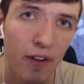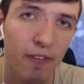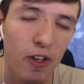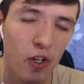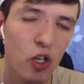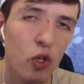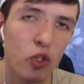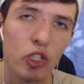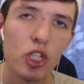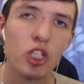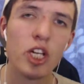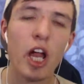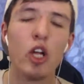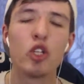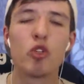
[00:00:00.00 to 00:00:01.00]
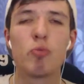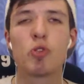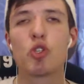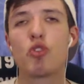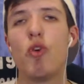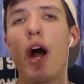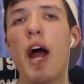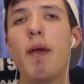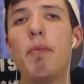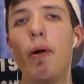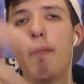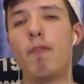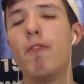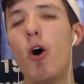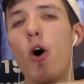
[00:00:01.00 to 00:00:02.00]
If you're new to the channel,
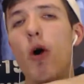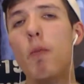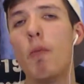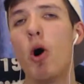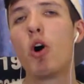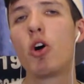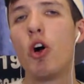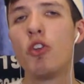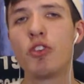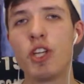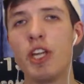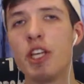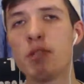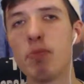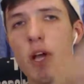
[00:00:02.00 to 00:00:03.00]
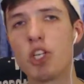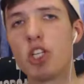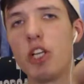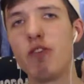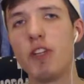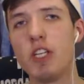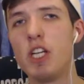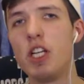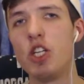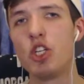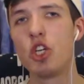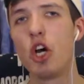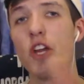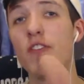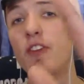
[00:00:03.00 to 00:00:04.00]
subscribe for more content, especially if you did
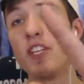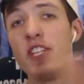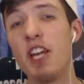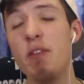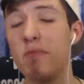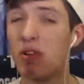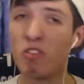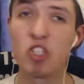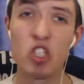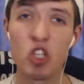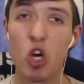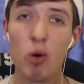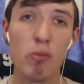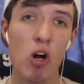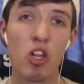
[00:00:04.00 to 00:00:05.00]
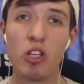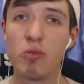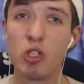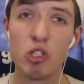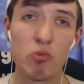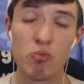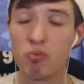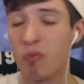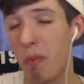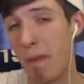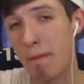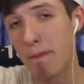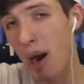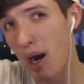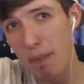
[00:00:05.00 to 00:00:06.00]
enjoy. If you didn't, don't bother. Just
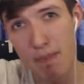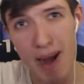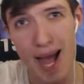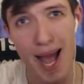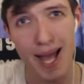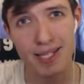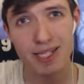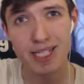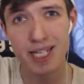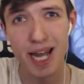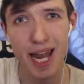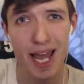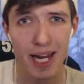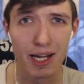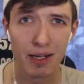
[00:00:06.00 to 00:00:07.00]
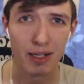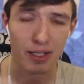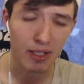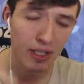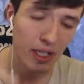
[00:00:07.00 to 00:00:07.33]
bye, see you later.